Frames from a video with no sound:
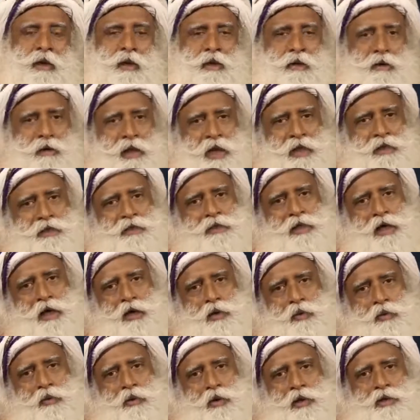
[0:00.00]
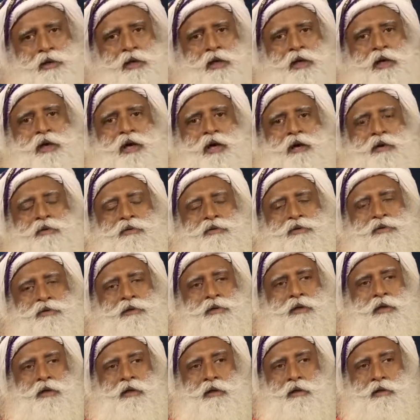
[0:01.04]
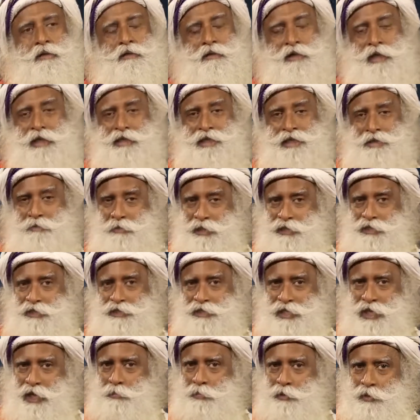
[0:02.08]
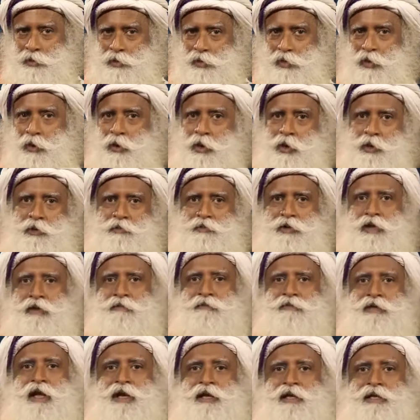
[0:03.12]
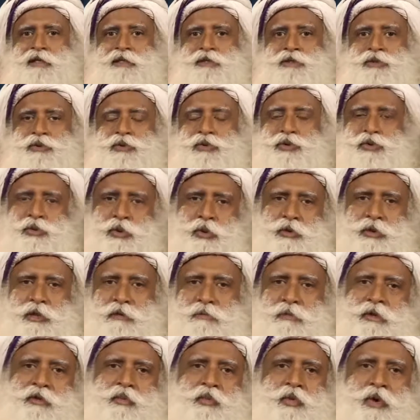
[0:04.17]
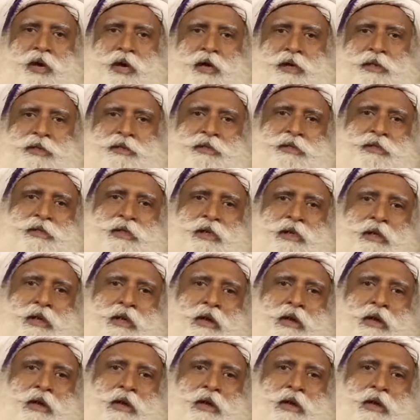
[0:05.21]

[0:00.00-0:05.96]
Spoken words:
Right now on the ground, nothing much has happened. All we have done is to show them it works.